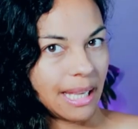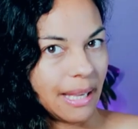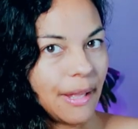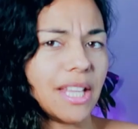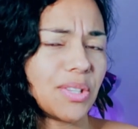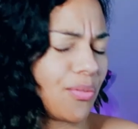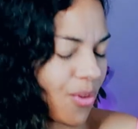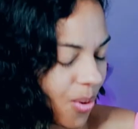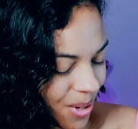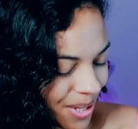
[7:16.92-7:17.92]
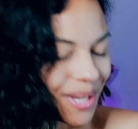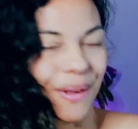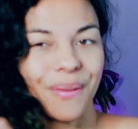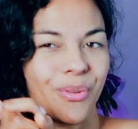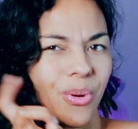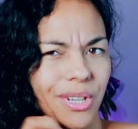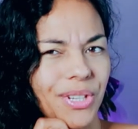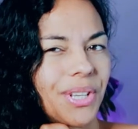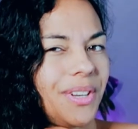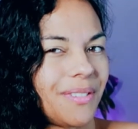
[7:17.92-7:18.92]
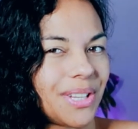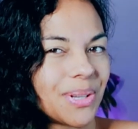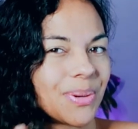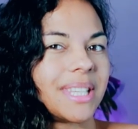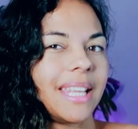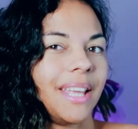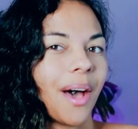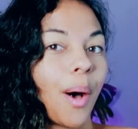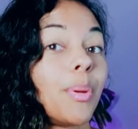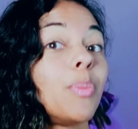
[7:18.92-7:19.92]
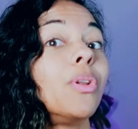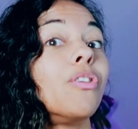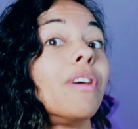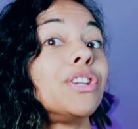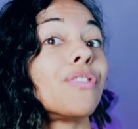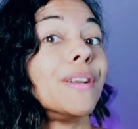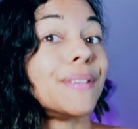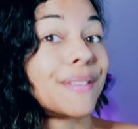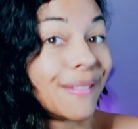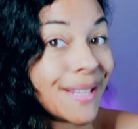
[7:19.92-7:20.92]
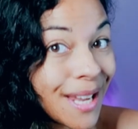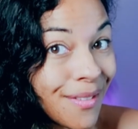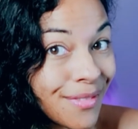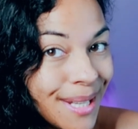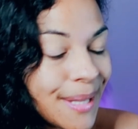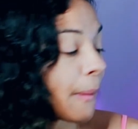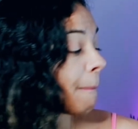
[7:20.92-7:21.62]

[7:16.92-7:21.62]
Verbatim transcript: thing is, of course, you know, of course you're curious. You want to see, are people already trying to sell these N F Ts?